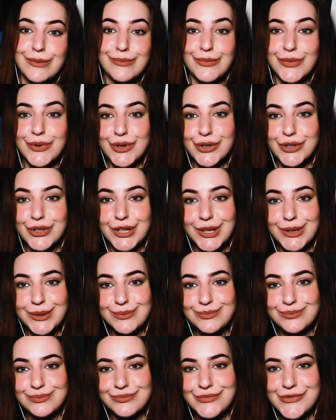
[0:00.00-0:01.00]
more
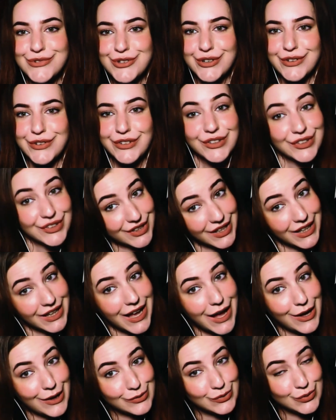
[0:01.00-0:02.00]
trivias I
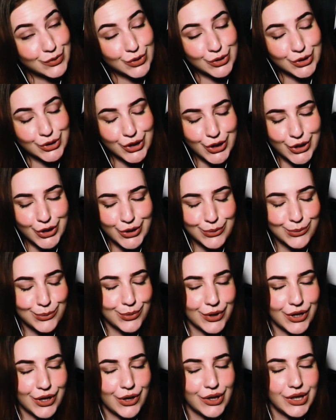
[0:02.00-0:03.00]
got for you,
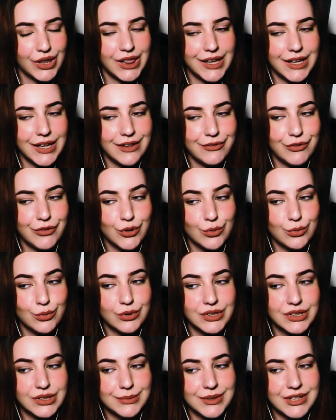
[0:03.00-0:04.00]
but only if you
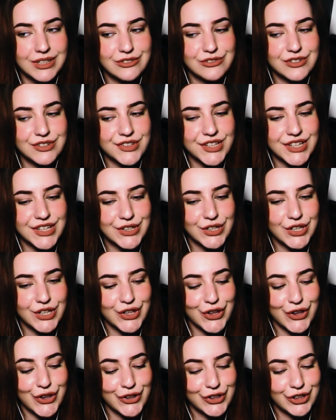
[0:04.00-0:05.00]
will be interesting to
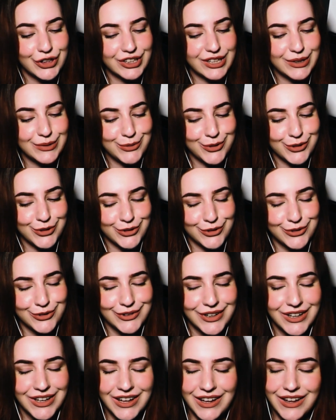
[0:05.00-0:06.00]
hear them, you
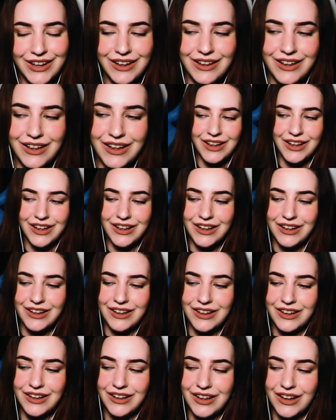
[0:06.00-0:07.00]
know.
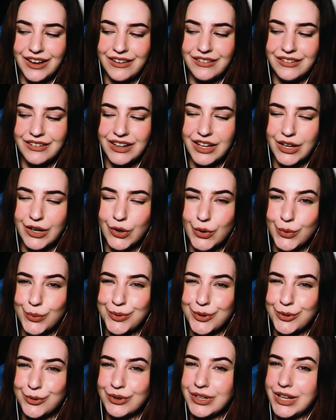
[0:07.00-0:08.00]
I really
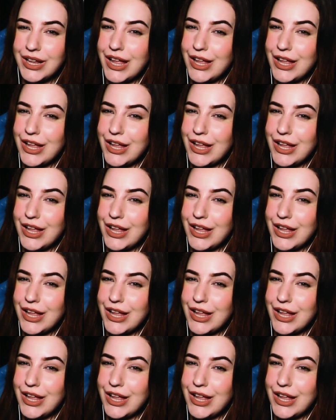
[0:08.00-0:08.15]
hope you will